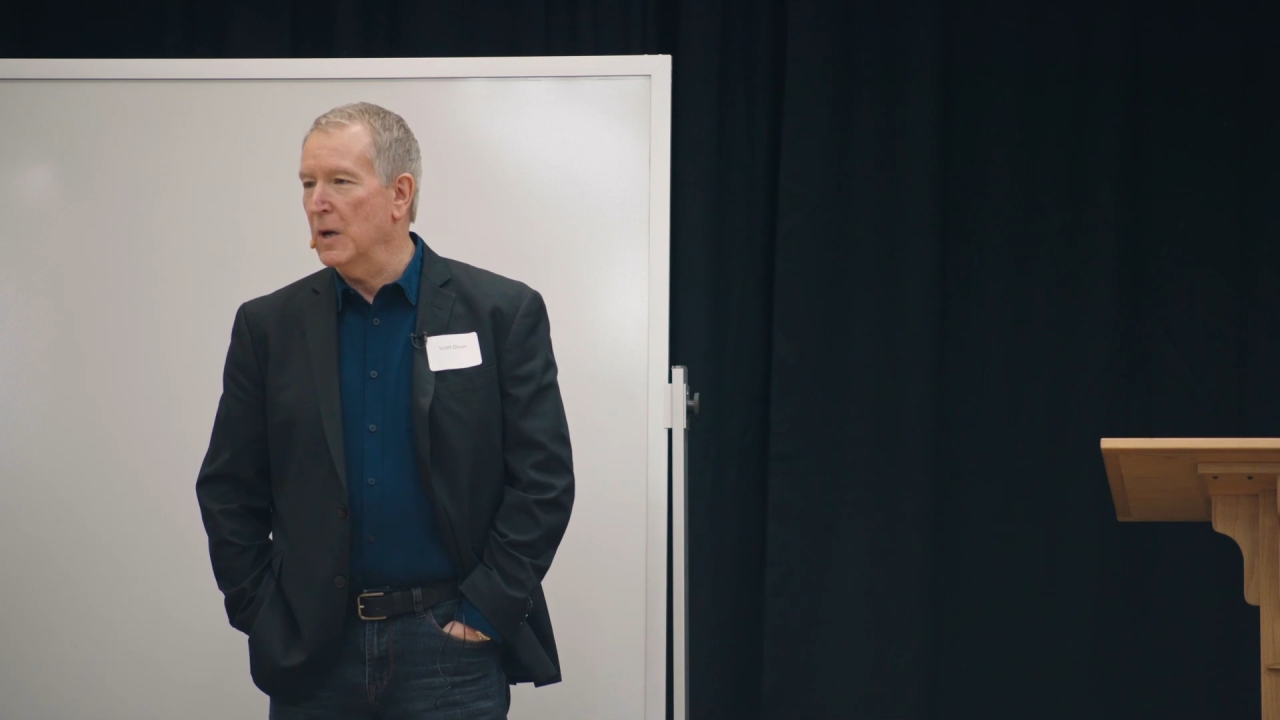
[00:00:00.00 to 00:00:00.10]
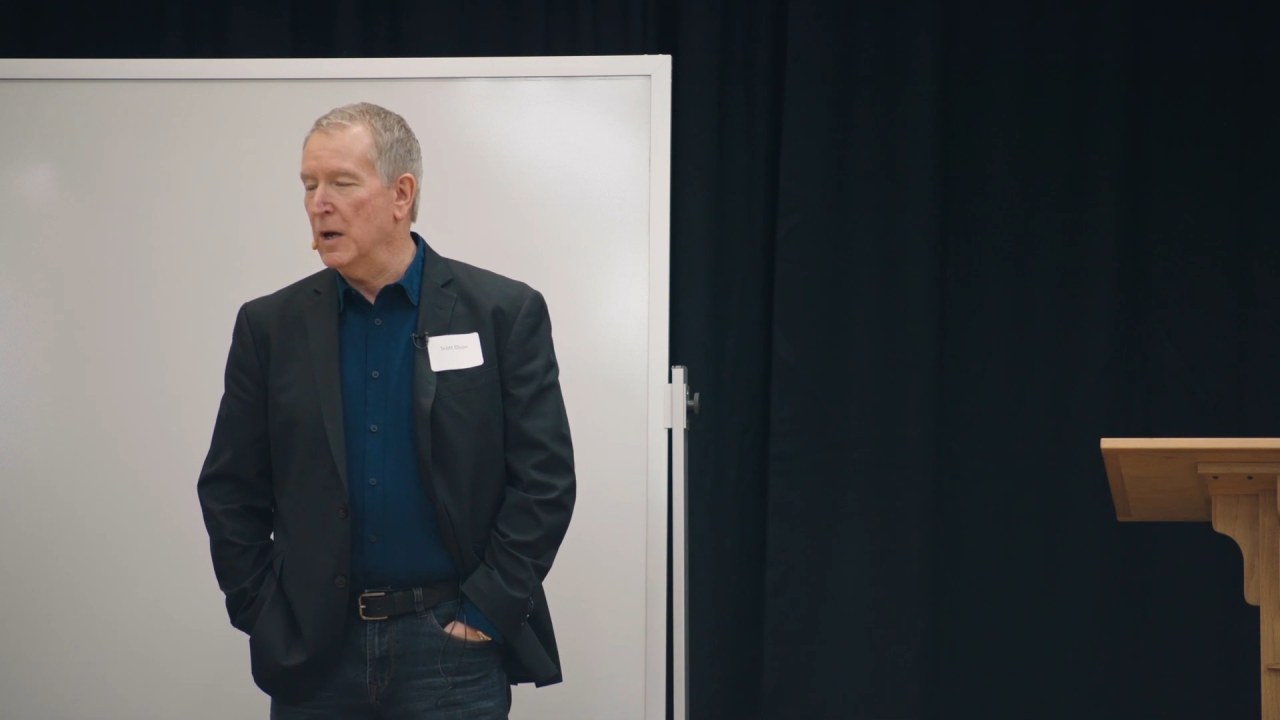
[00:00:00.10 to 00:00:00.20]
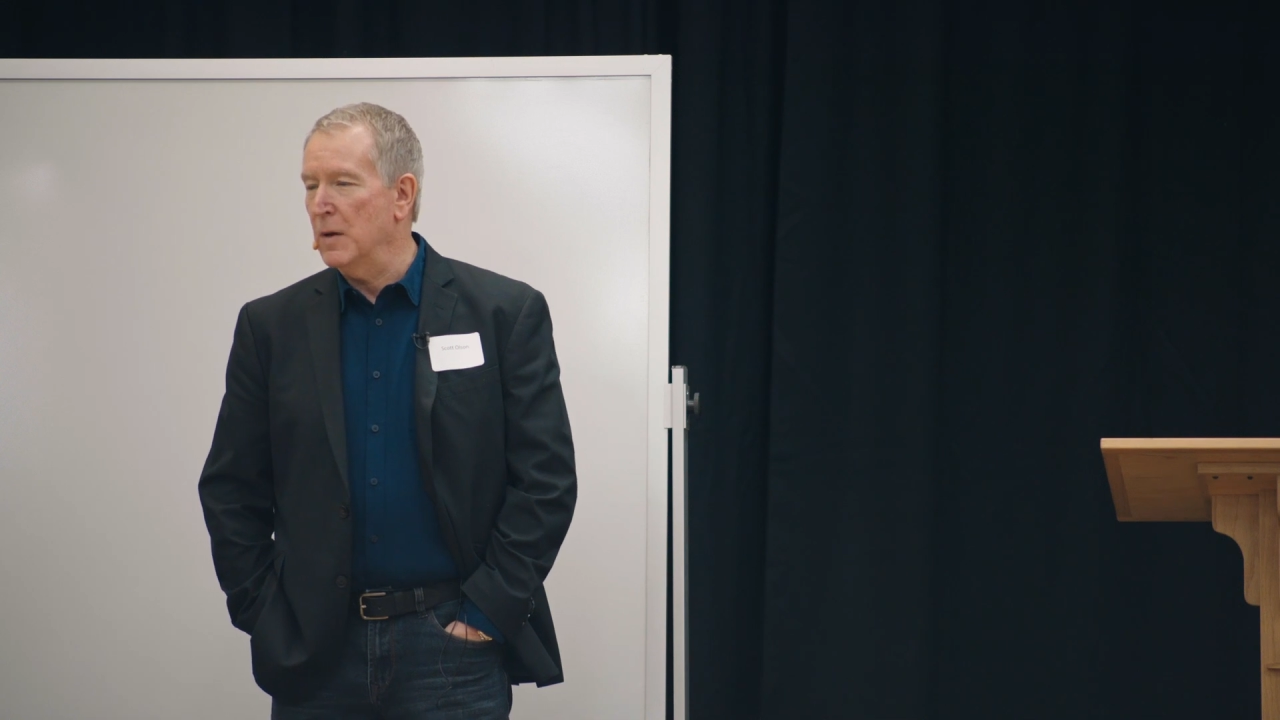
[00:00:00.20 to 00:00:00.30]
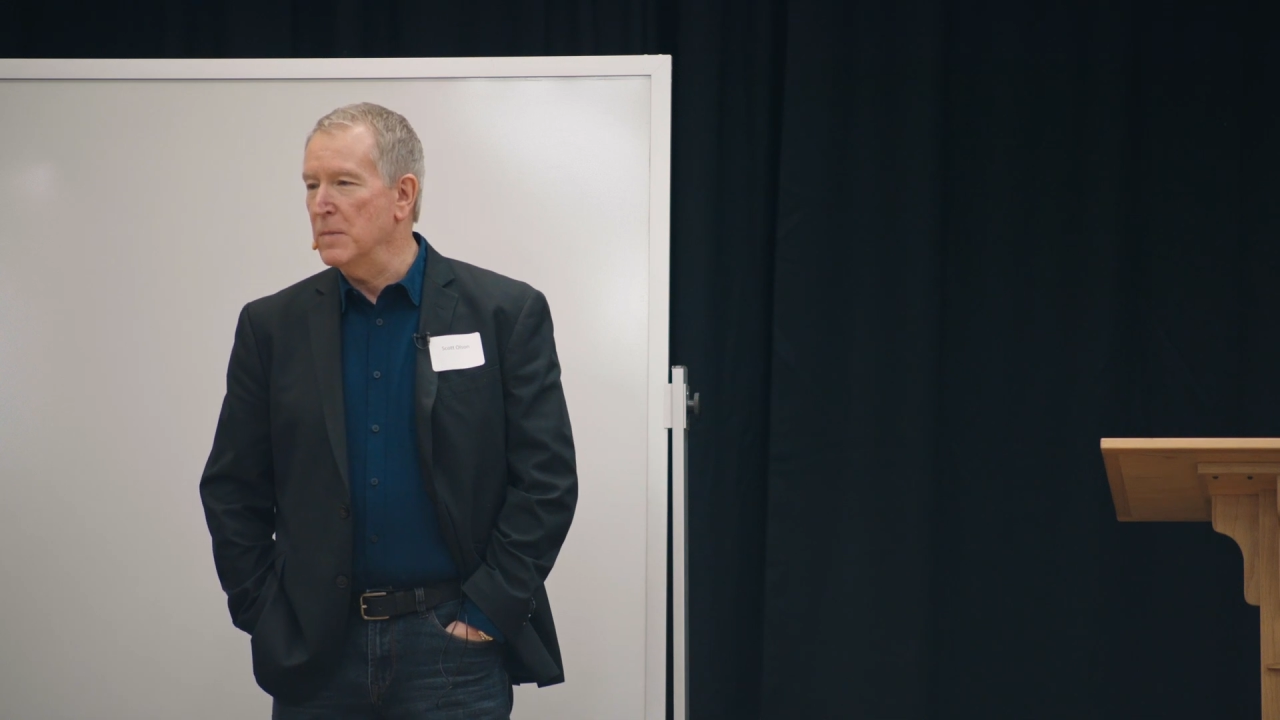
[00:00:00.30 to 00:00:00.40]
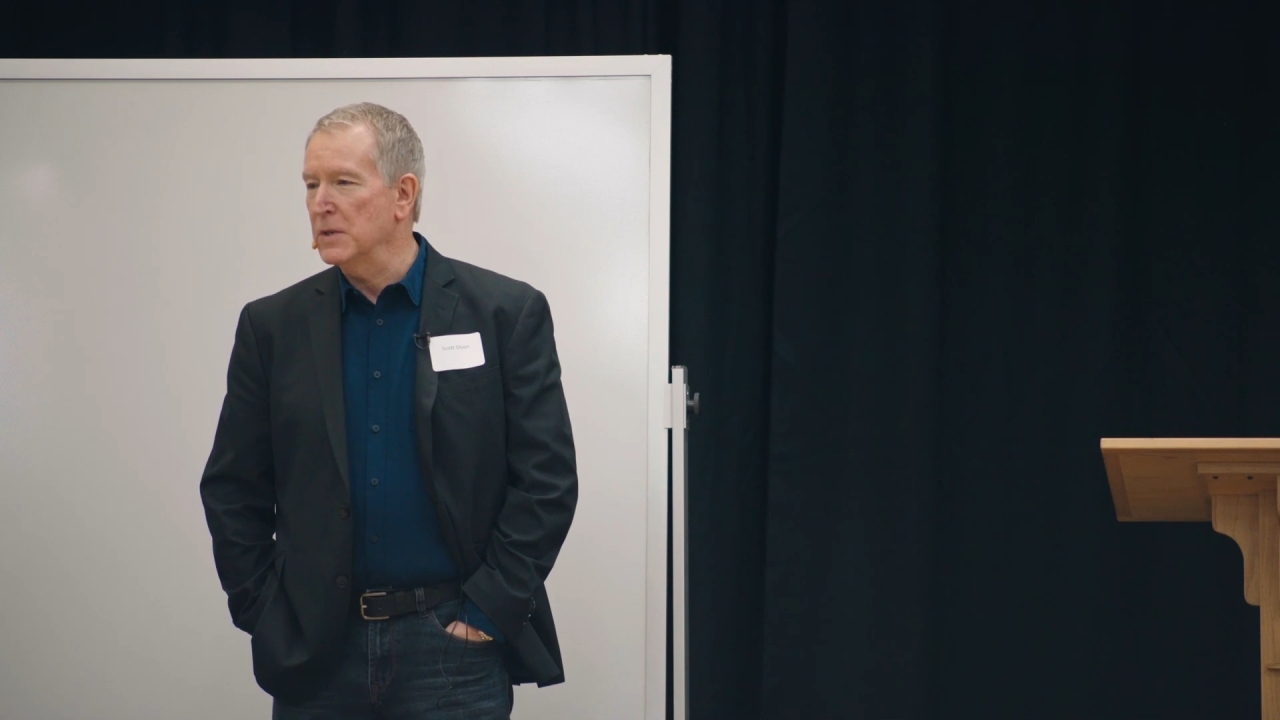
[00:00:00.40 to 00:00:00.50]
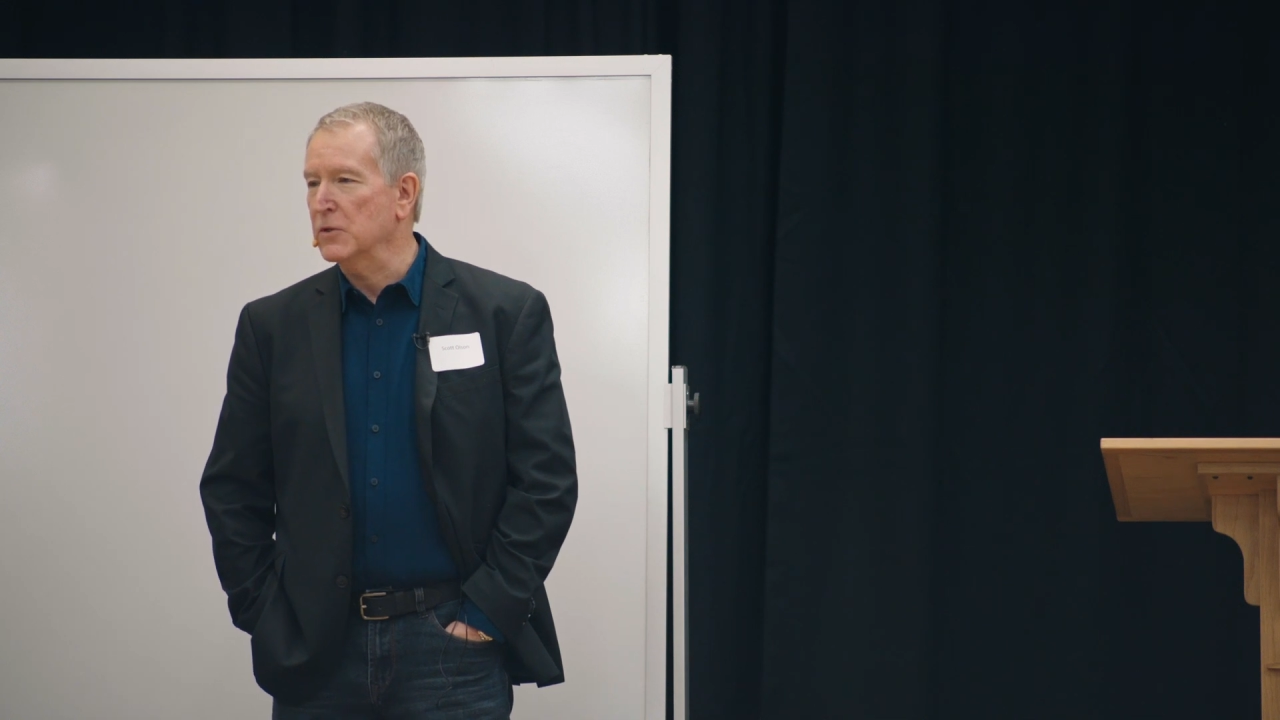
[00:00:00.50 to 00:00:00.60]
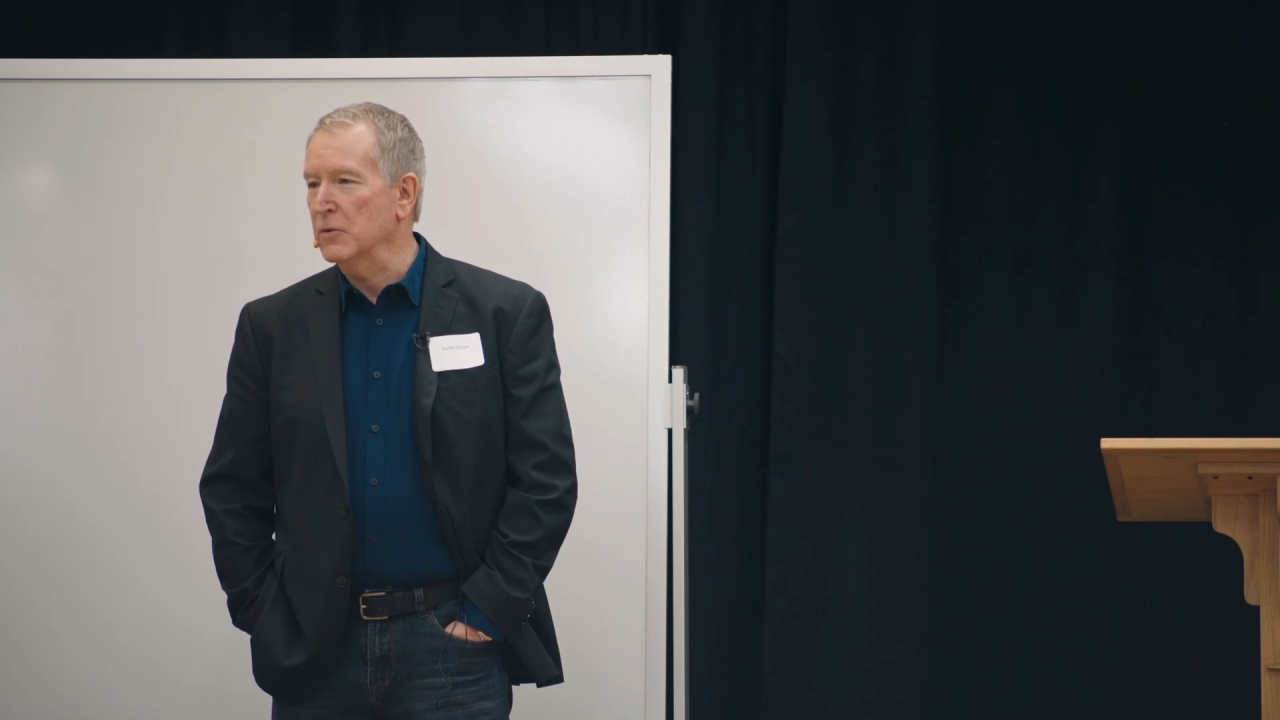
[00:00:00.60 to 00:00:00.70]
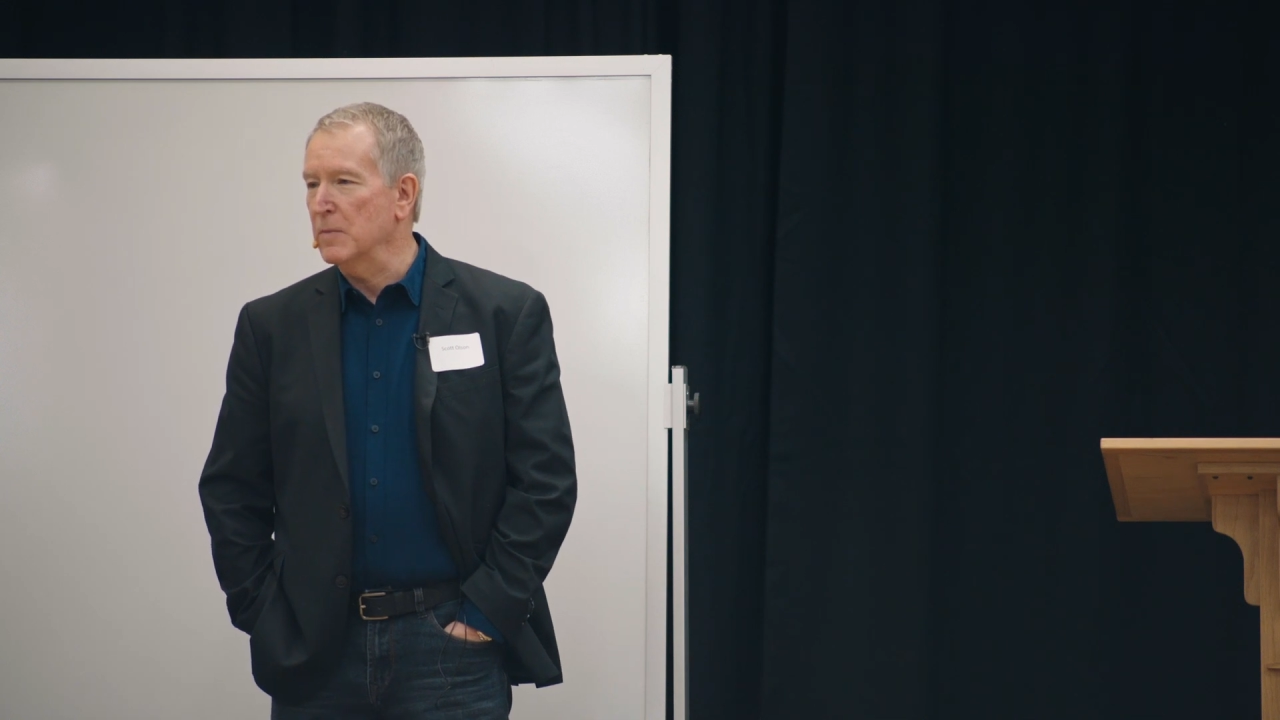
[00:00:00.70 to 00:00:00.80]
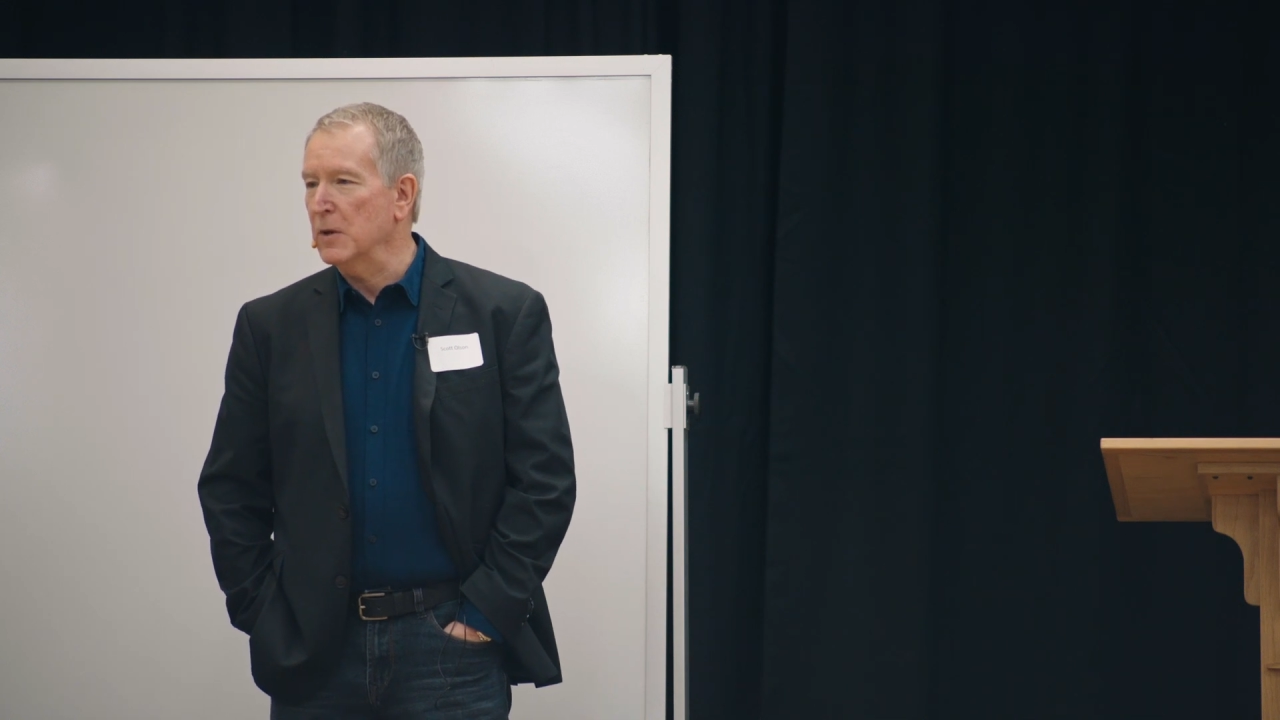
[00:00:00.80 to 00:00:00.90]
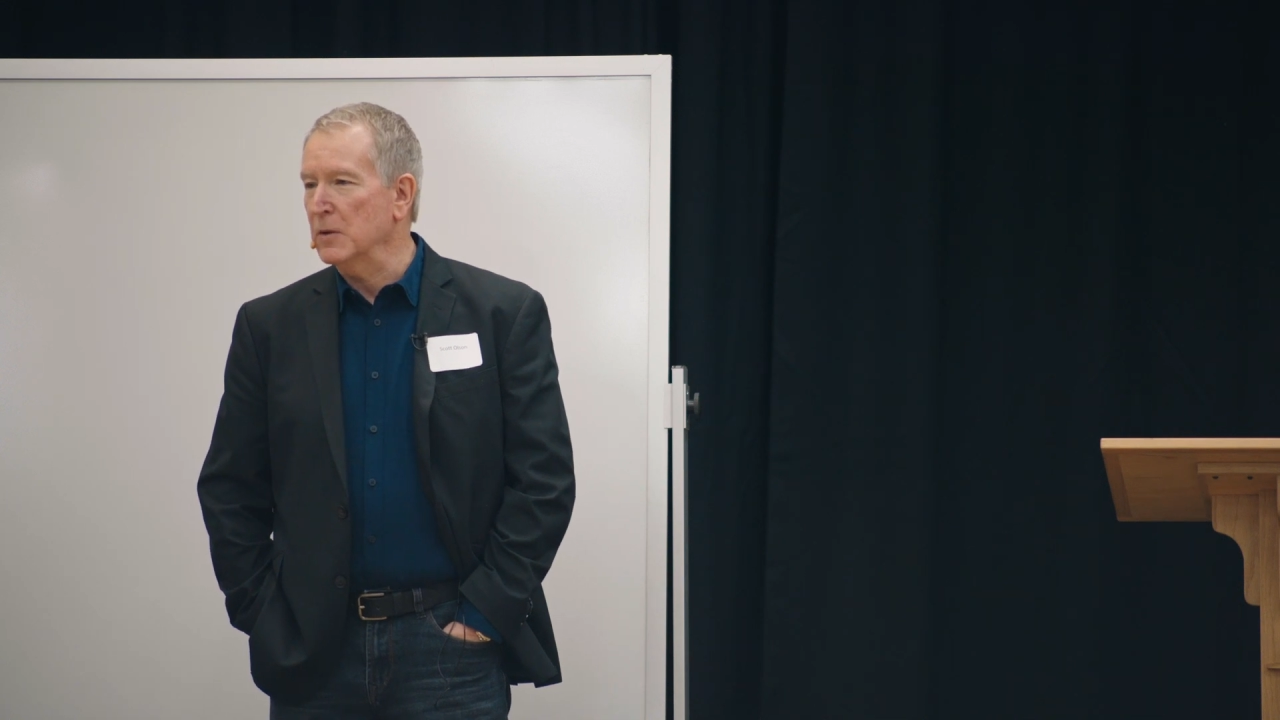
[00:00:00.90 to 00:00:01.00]

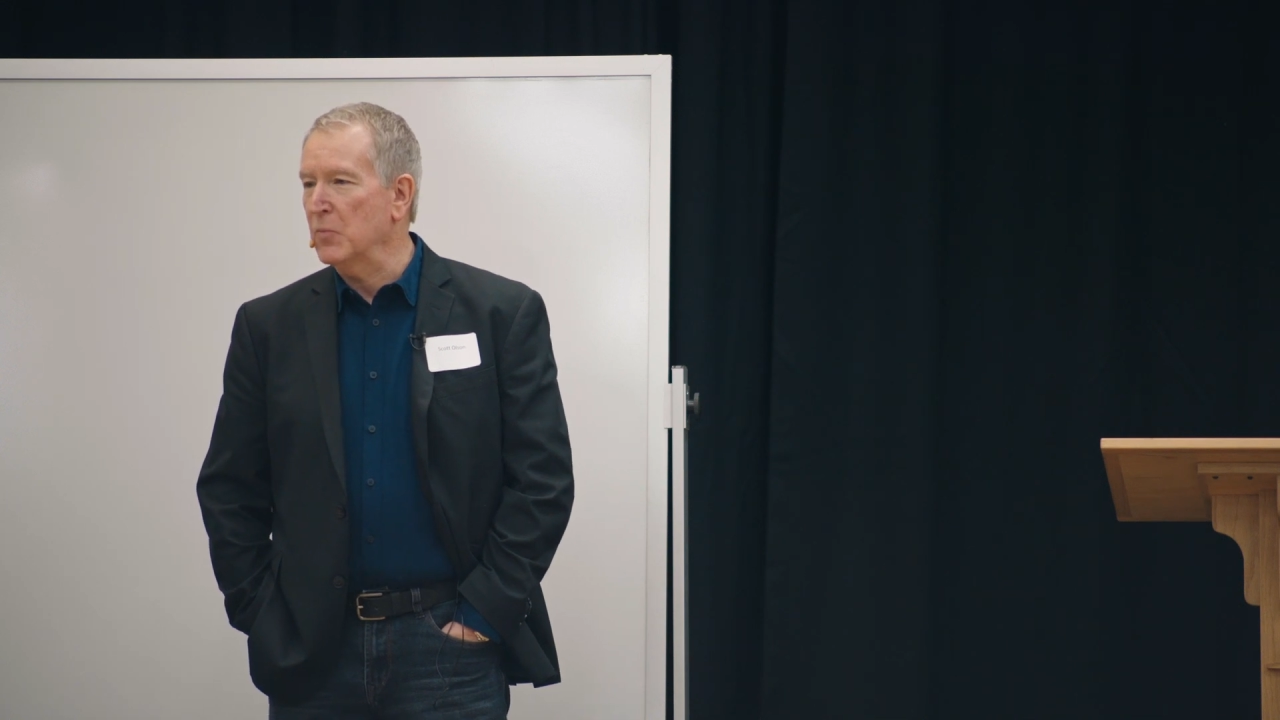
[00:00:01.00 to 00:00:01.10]
ministry among